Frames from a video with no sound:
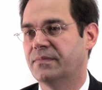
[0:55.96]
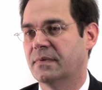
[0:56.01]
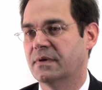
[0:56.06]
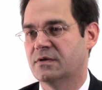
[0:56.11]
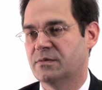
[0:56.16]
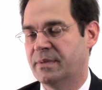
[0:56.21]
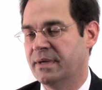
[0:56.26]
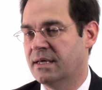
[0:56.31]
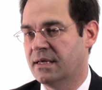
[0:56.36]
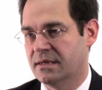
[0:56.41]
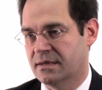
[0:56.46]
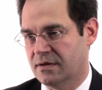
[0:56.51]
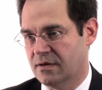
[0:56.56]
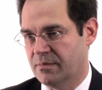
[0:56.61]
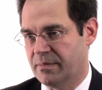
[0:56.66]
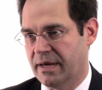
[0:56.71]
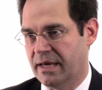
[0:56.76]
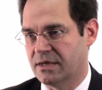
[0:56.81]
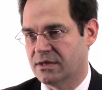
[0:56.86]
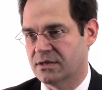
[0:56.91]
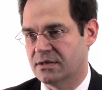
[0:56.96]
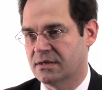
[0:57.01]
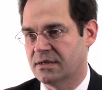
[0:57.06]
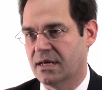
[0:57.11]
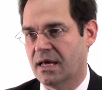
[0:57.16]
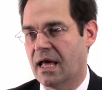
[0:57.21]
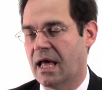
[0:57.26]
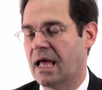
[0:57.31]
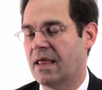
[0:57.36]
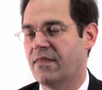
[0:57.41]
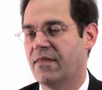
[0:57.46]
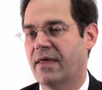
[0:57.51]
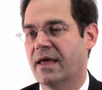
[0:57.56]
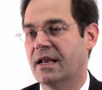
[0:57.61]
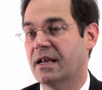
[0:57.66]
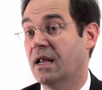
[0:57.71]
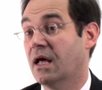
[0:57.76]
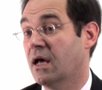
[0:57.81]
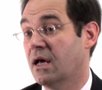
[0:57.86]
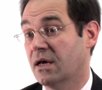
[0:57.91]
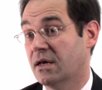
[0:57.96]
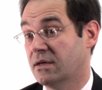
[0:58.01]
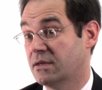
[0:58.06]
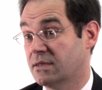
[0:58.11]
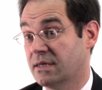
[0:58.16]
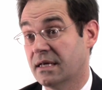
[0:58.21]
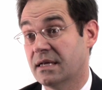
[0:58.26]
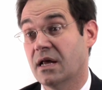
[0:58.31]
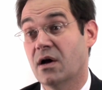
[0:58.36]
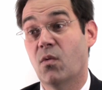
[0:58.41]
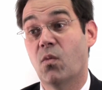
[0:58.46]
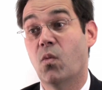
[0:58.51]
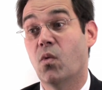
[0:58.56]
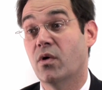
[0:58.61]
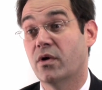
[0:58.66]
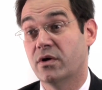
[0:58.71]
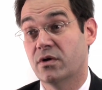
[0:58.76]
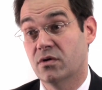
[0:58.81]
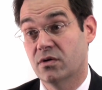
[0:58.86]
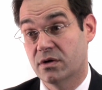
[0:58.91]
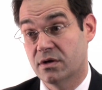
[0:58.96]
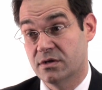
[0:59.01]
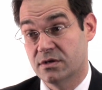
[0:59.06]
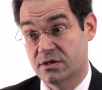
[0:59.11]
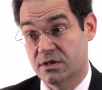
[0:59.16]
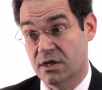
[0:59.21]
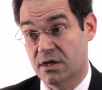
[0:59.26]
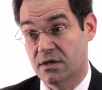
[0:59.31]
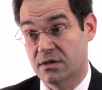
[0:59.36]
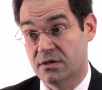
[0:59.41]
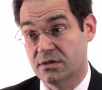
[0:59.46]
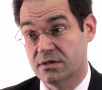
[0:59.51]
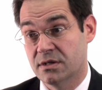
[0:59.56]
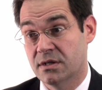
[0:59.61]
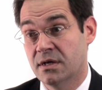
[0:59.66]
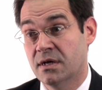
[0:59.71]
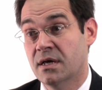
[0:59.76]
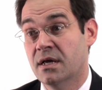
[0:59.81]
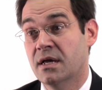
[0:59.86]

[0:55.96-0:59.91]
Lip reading: speaking to the patient, and then I say, now, what are your concerns?